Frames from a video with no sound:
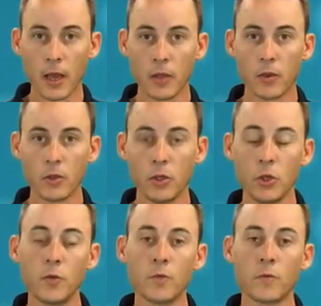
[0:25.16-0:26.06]

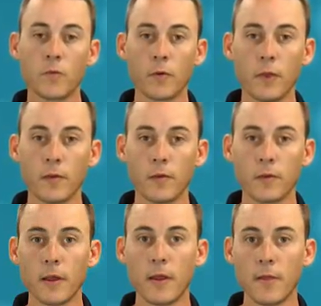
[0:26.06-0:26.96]
used for these
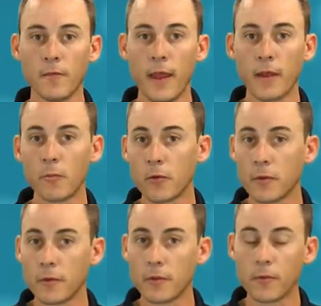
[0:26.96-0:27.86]
advanced
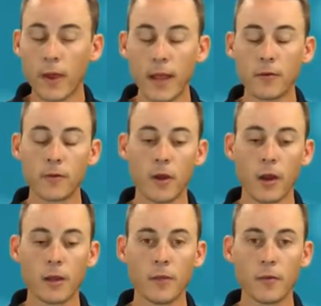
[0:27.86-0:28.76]
persistent threats or
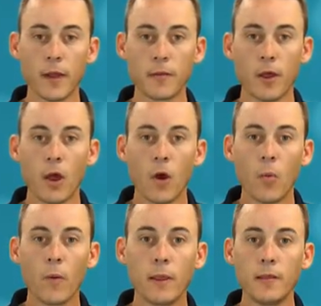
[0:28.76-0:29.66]
targeted threats,
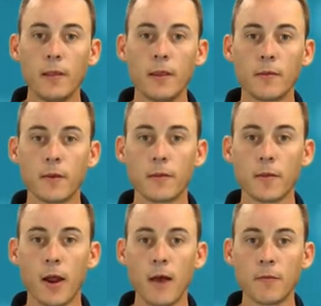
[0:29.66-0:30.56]
what we see is
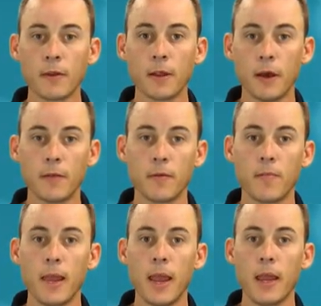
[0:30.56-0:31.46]
they're often
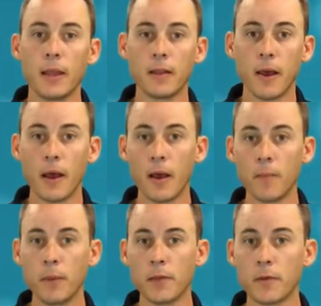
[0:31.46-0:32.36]
custom-made
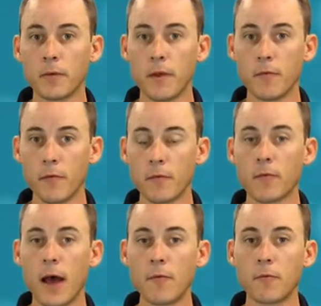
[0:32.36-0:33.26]
pieces of
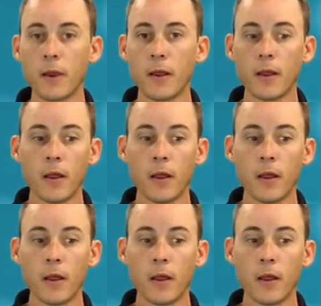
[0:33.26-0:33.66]
software